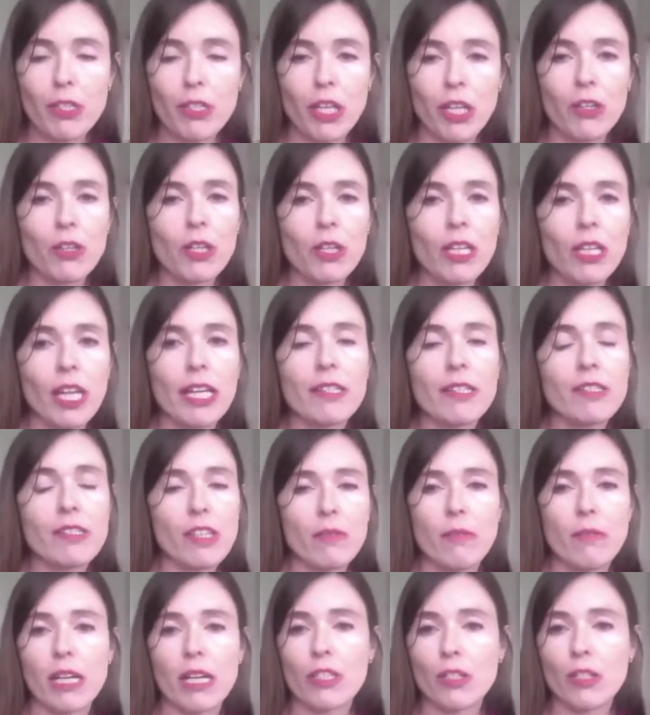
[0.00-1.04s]
You can learn
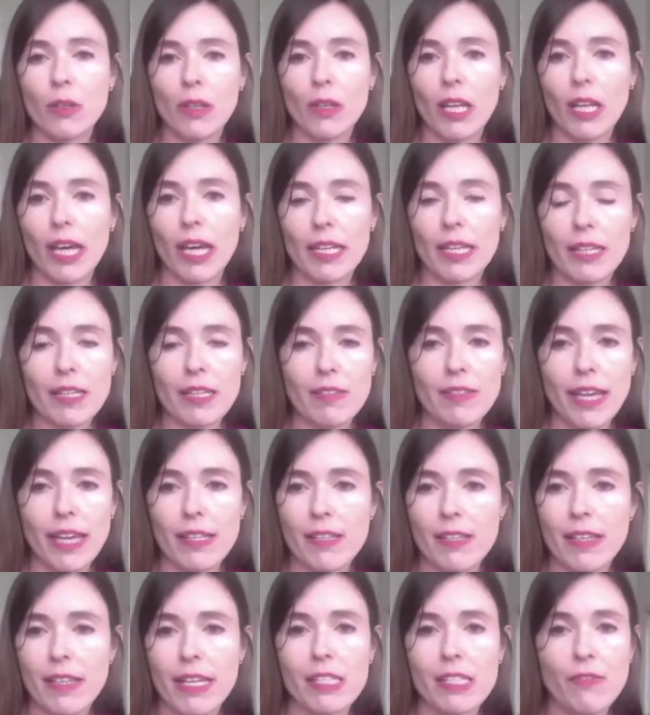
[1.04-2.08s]
so much online these
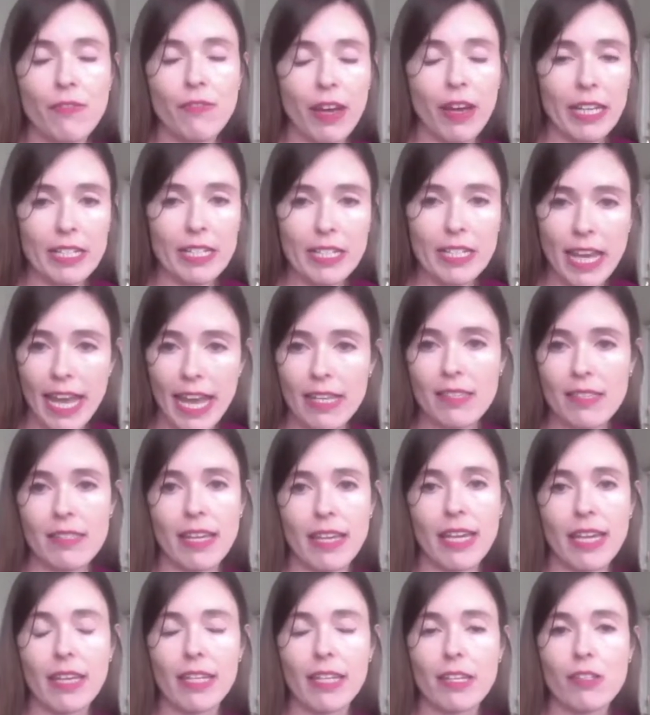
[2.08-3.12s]
days, and that's
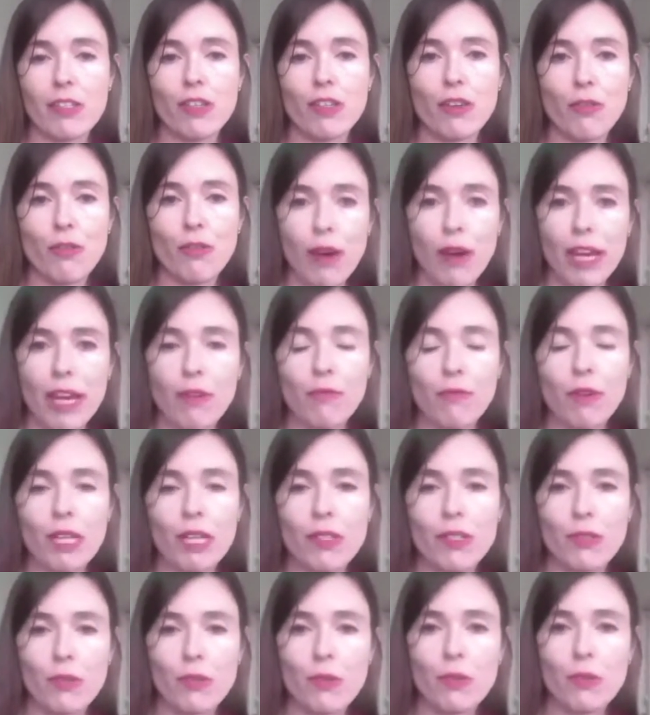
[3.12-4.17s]
fantastic, and it's a great
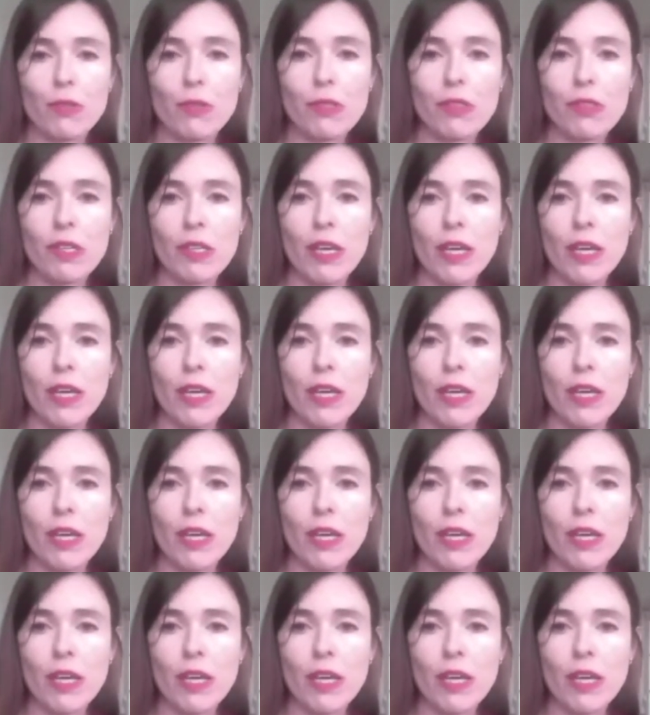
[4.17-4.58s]
resource